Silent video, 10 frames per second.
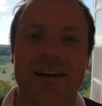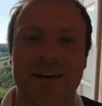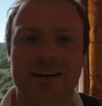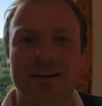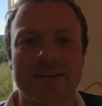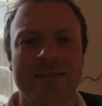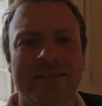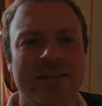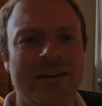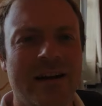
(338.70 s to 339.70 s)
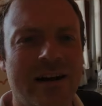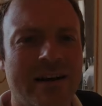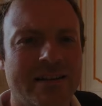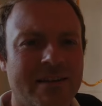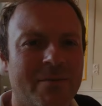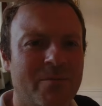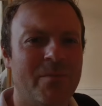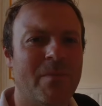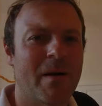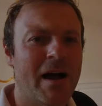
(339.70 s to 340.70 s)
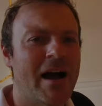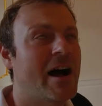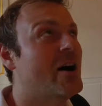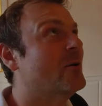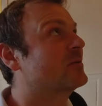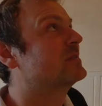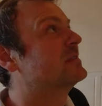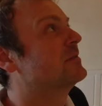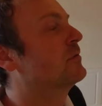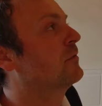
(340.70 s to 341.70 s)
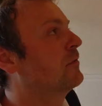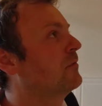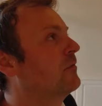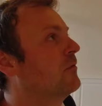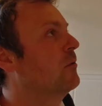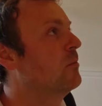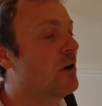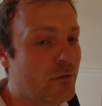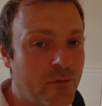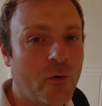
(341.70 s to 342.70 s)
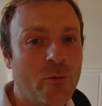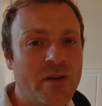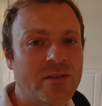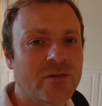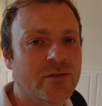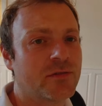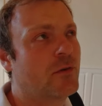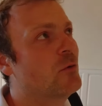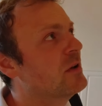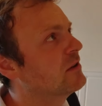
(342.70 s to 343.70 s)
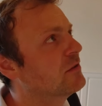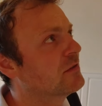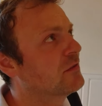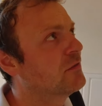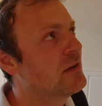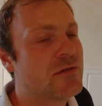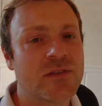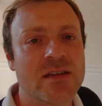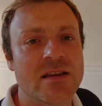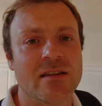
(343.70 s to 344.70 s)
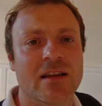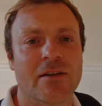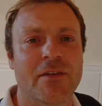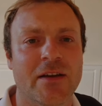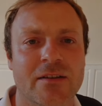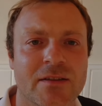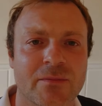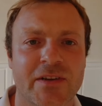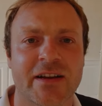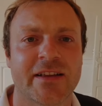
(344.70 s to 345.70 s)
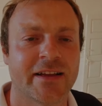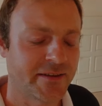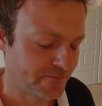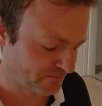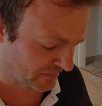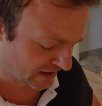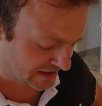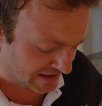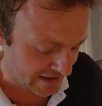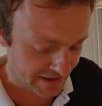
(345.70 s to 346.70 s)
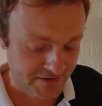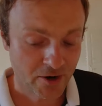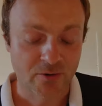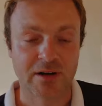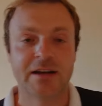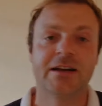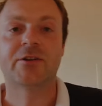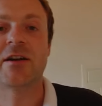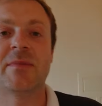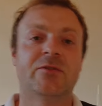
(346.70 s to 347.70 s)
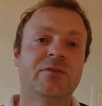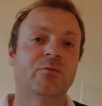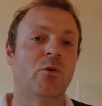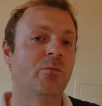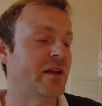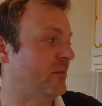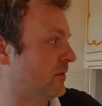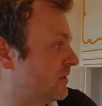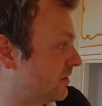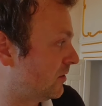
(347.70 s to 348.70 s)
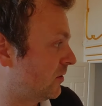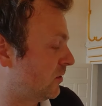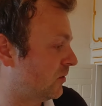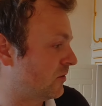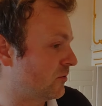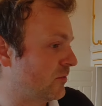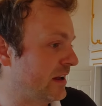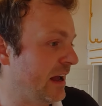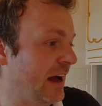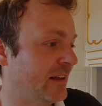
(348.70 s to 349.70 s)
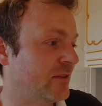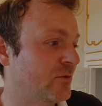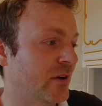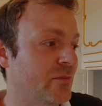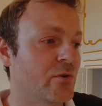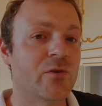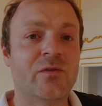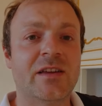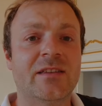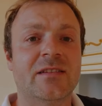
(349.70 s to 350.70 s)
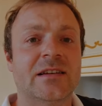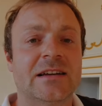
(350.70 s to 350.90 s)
are at about above 4 meters, 4 meters 15, I think, something like that. So going back to this wallpaper, so we had to remove it.